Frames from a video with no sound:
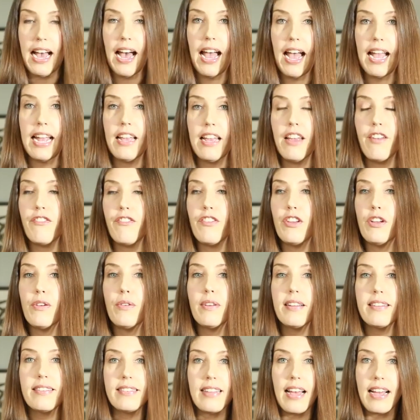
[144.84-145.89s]
high. If you
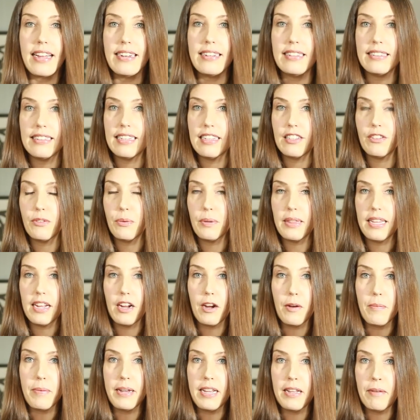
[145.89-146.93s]
decide to list with
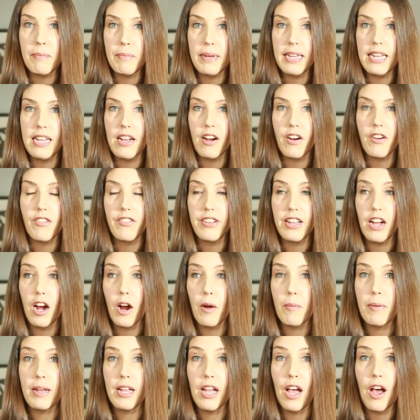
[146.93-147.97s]
Airbnb or
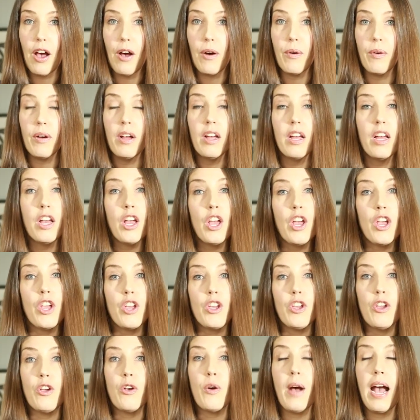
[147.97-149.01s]
VRBO,
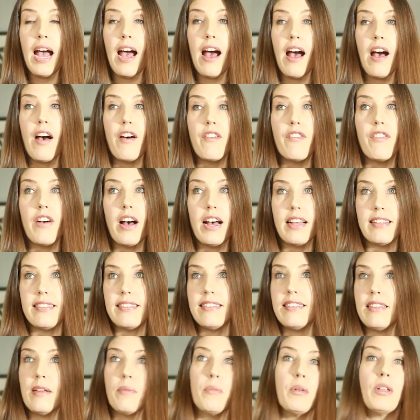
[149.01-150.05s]
you have a
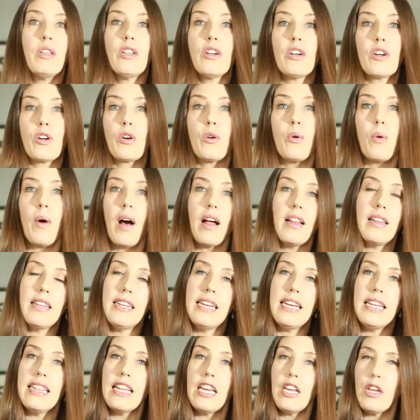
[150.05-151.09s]
similar
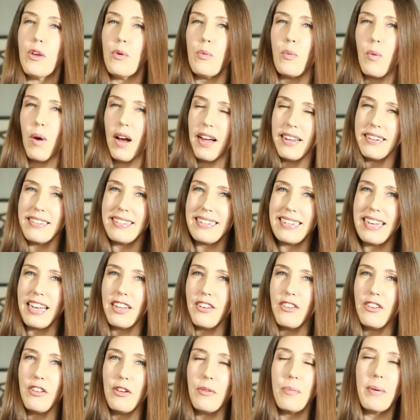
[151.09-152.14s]
quality that you want to
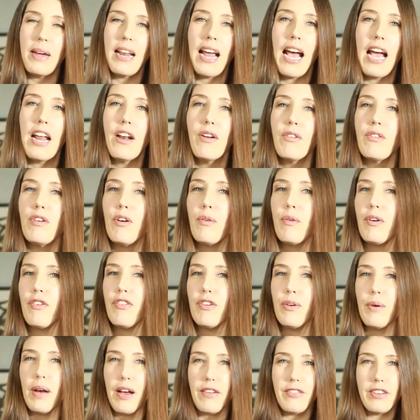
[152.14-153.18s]
get to, but I don't know if
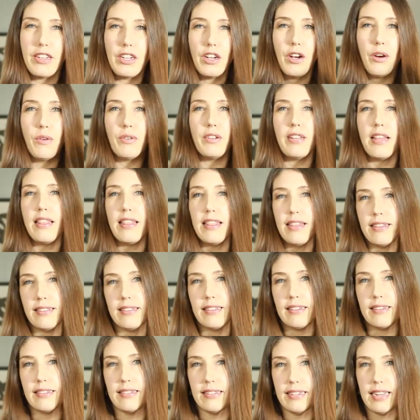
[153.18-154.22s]
you have to go to
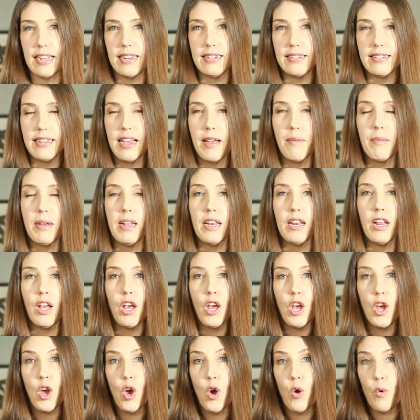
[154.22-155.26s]
this extent. I mean,
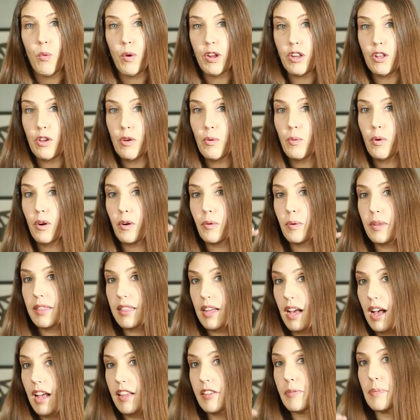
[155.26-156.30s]
when you work with
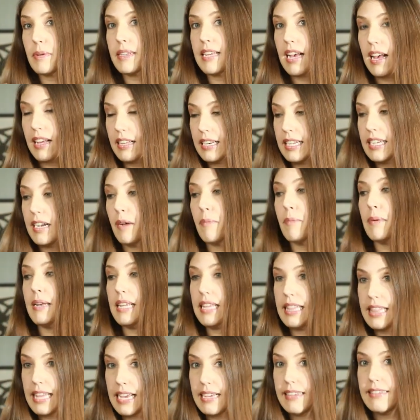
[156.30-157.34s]
the hospitality
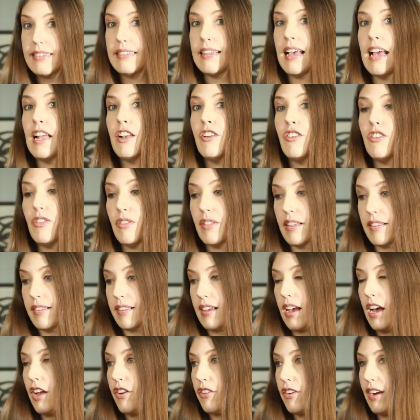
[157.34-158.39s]
company, they send you this
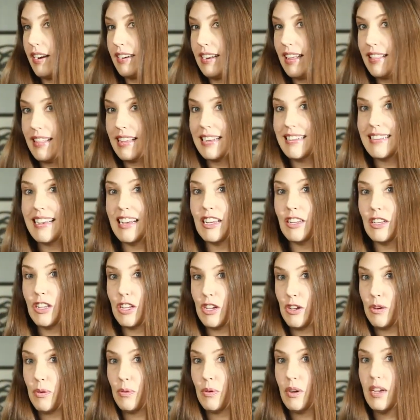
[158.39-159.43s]
contract and they tell
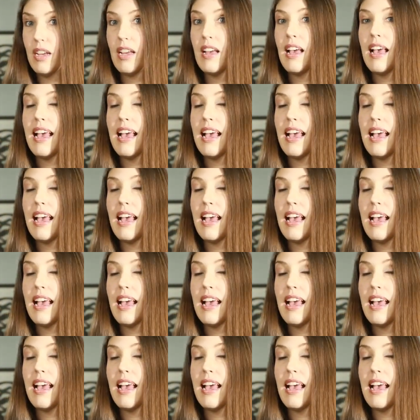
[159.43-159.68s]
you